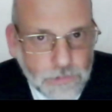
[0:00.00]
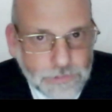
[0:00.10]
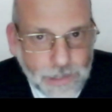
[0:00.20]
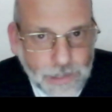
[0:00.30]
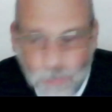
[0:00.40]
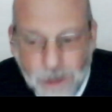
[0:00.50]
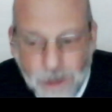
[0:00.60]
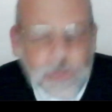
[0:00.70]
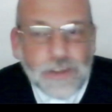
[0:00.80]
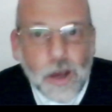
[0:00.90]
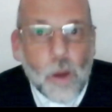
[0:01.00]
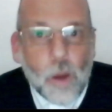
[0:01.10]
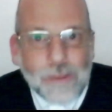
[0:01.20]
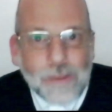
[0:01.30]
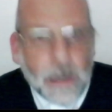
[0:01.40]
Now, the punishment's not
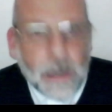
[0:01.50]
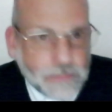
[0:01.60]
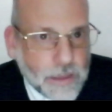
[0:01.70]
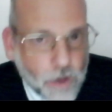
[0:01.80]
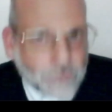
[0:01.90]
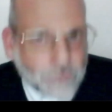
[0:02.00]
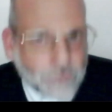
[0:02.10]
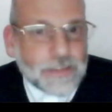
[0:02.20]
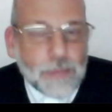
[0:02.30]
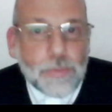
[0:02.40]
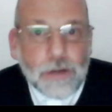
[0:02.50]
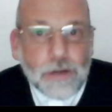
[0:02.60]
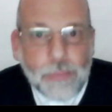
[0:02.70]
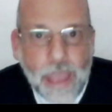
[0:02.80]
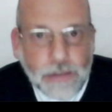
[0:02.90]
always like that. Obviously, got to be
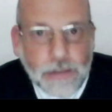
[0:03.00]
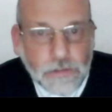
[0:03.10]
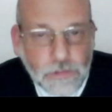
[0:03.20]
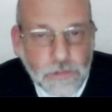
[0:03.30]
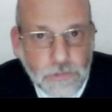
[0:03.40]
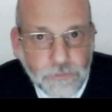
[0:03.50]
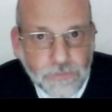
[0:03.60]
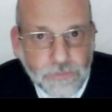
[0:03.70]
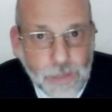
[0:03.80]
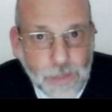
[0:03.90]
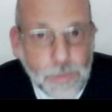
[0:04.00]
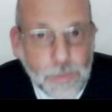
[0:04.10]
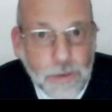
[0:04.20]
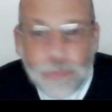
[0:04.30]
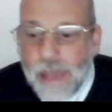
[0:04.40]
pretty bad. Got to be
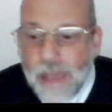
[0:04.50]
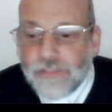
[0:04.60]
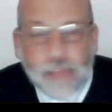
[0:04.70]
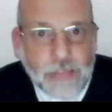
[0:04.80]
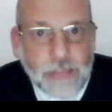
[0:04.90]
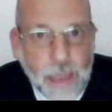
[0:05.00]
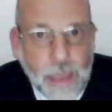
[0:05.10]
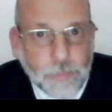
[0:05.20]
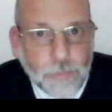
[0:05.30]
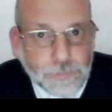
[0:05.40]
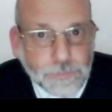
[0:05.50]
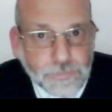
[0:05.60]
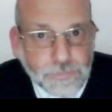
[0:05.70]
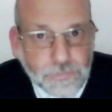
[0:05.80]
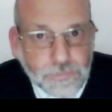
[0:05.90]
pretty bad for that to happen.
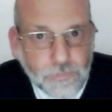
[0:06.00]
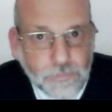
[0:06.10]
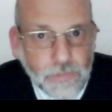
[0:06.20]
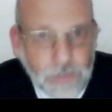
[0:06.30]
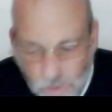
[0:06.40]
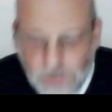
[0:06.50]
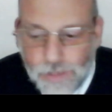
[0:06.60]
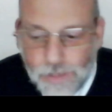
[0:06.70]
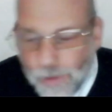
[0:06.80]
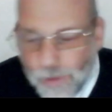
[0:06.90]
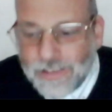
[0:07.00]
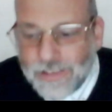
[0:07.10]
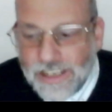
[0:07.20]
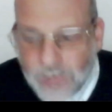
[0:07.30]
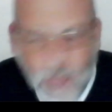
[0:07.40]
Usually, a person will
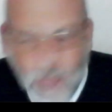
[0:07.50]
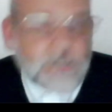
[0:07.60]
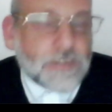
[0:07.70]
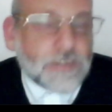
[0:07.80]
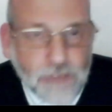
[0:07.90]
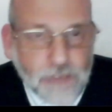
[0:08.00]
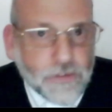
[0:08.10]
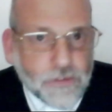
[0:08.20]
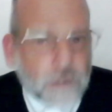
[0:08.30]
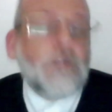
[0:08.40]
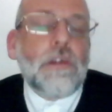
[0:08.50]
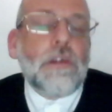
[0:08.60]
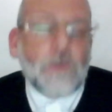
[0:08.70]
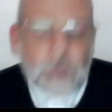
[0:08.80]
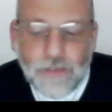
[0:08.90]
get judged, they'll suffer,
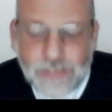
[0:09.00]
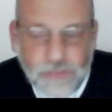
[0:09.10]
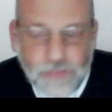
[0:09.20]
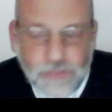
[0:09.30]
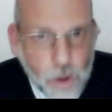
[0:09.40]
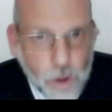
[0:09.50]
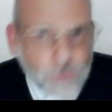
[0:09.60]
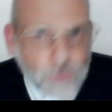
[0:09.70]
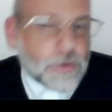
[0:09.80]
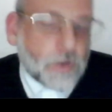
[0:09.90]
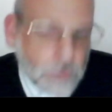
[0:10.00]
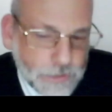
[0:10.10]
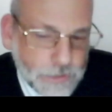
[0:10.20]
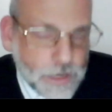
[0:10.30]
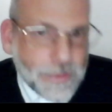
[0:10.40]
whatever suffering he goes through,
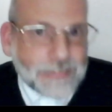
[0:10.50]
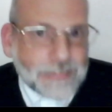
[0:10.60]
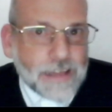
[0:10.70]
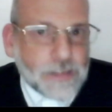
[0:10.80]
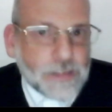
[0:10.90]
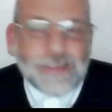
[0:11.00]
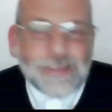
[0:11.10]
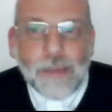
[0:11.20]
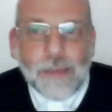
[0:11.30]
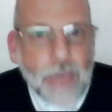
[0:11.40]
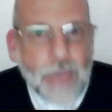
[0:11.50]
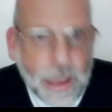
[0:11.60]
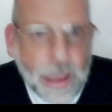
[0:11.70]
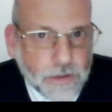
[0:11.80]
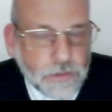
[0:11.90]
that's it. No one's coming
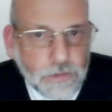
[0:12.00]
back.